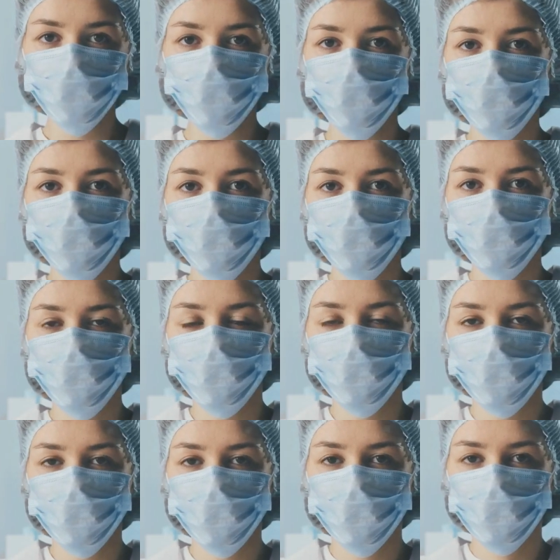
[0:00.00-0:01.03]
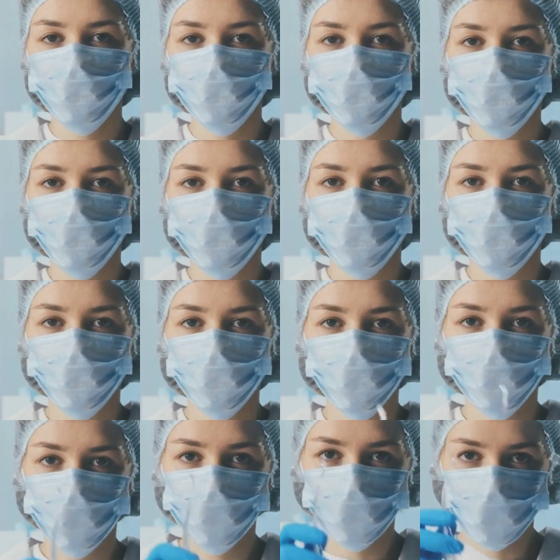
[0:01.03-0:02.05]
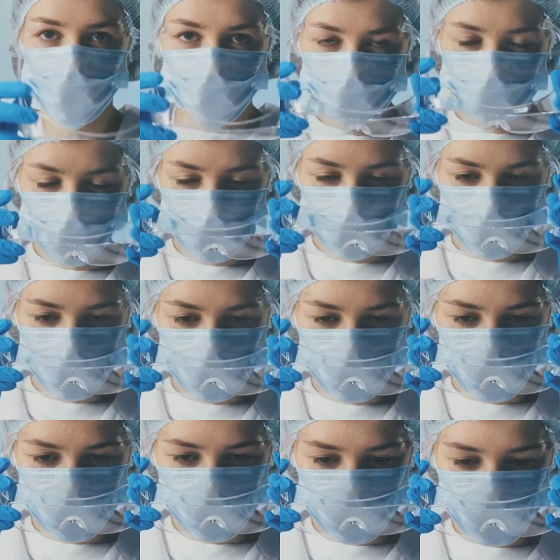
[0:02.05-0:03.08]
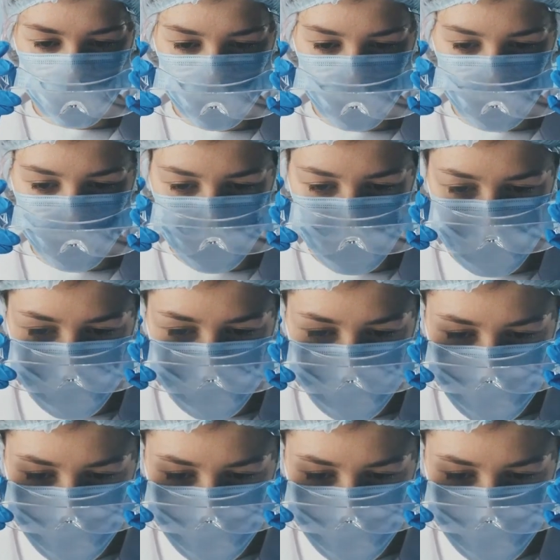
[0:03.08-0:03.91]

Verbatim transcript: of this powerful technology. They fear that engineered organisms